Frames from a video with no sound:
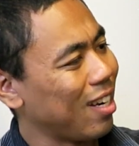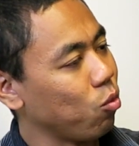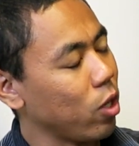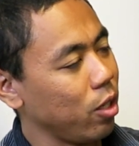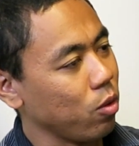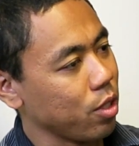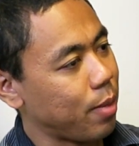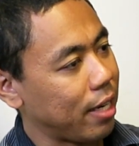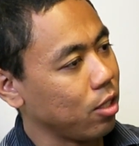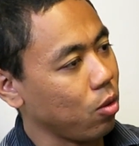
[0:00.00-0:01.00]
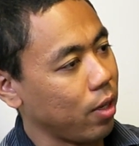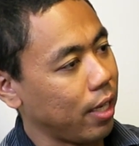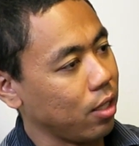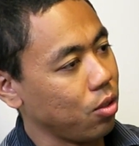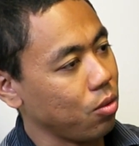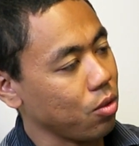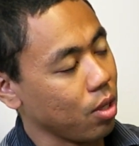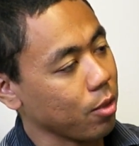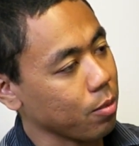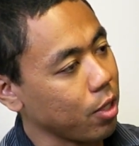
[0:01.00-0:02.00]
kind of what you expect going into
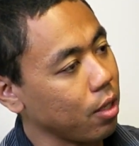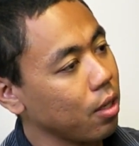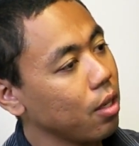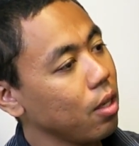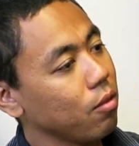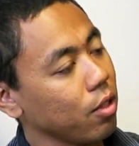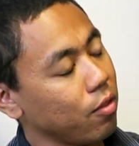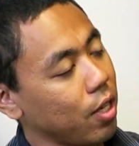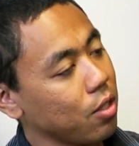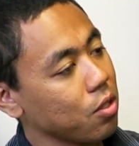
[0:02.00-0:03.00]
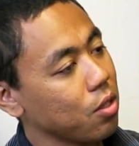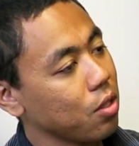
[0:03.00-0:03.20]
Summer Split for the fans?